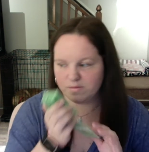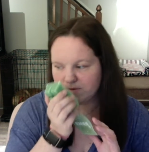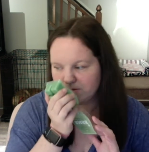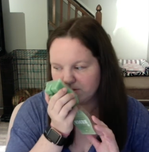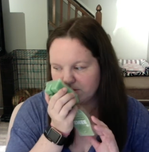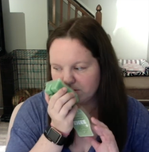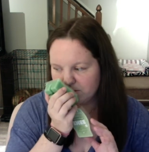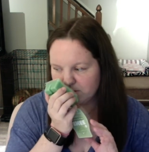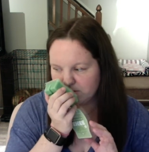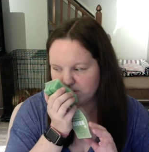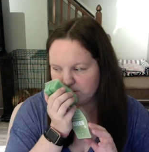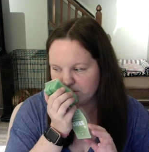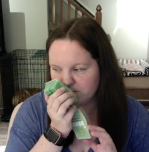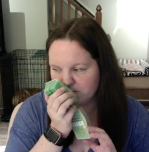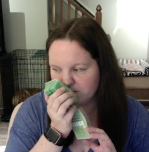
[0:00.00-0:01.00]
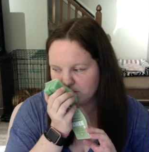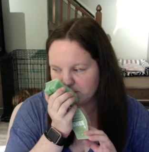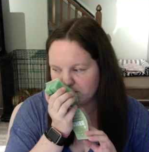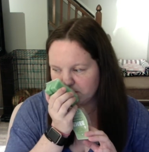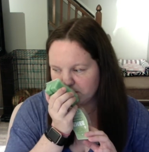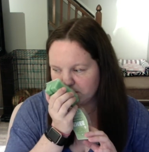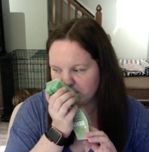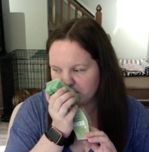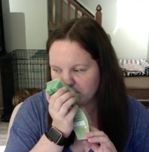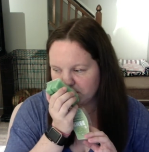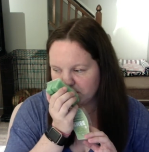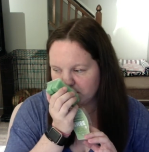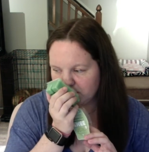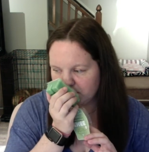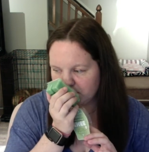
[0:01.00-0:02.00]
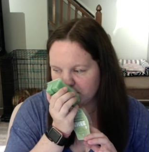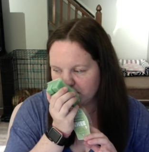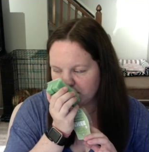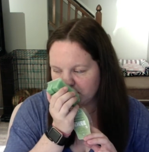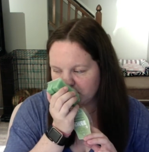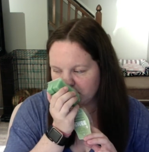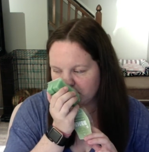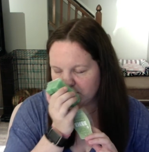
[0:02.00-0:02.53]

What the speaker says: (silence)